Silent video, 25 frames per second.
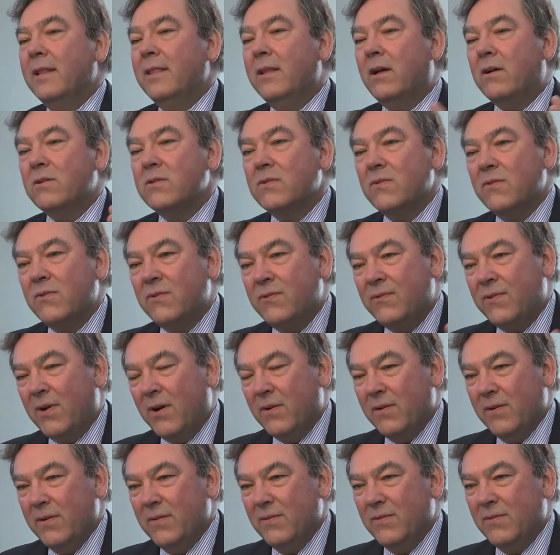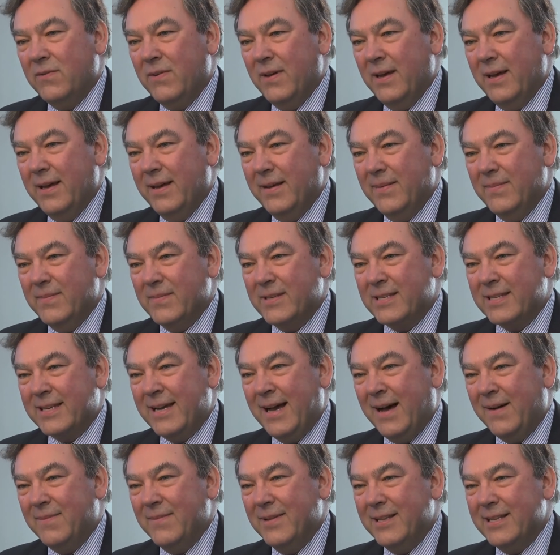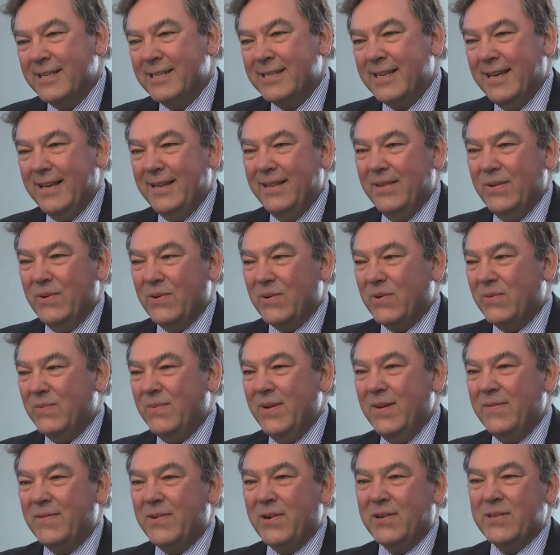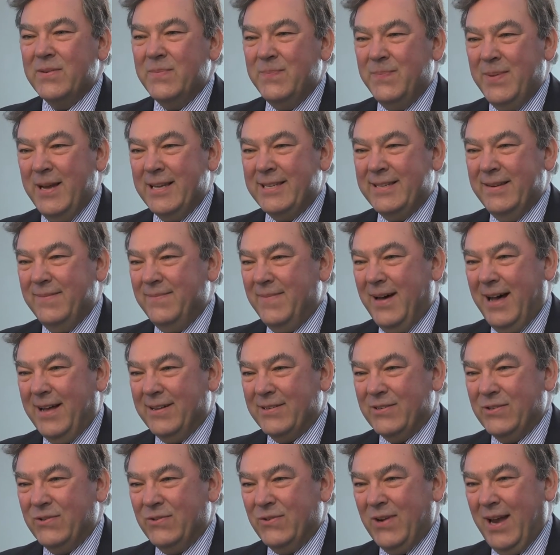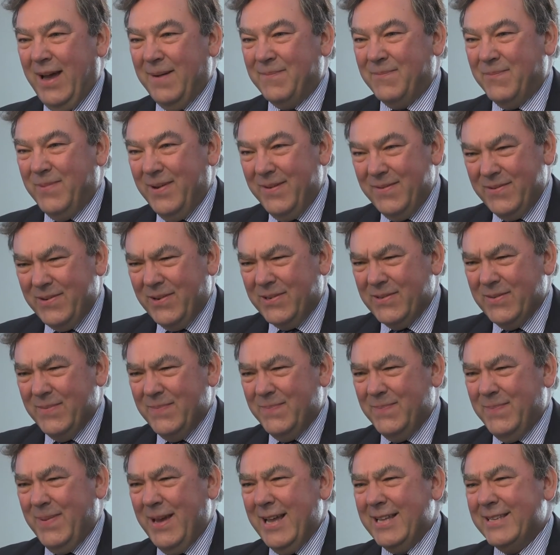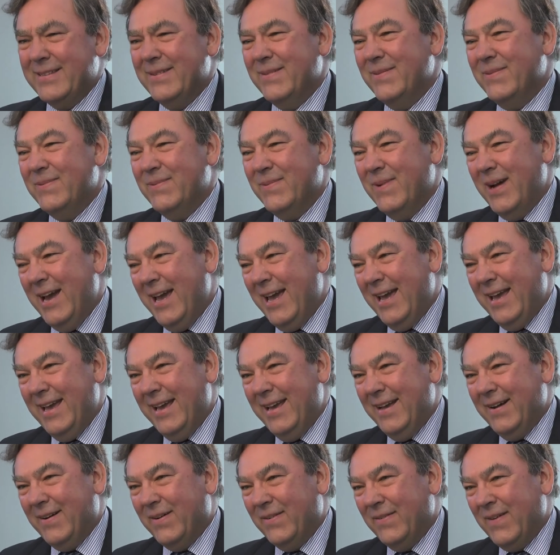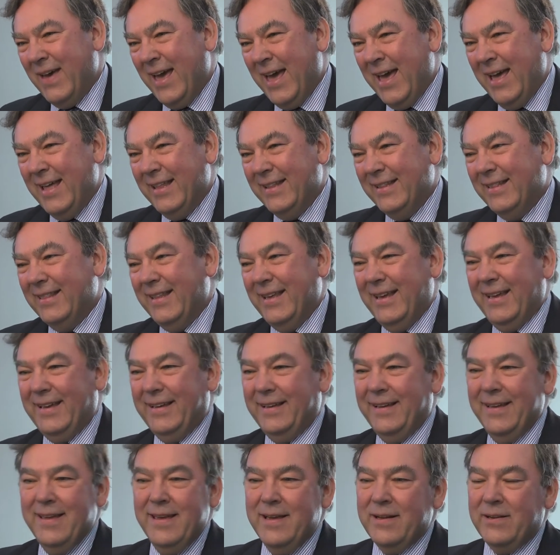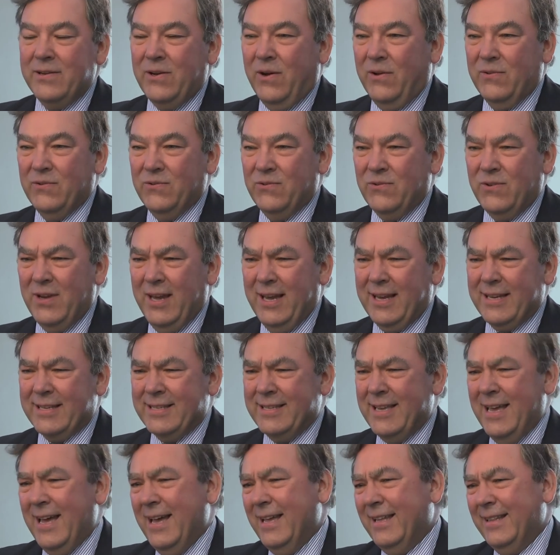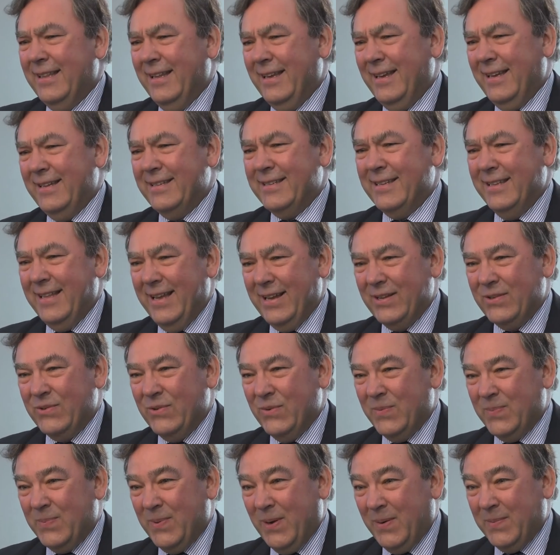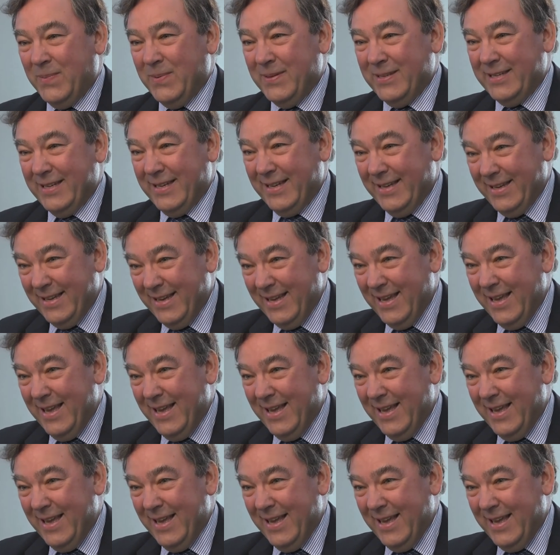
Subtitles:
lot of foreign firms come and say, look, we've got a better mousetrap. We've got a better way of handling contracts, handling intellectual property,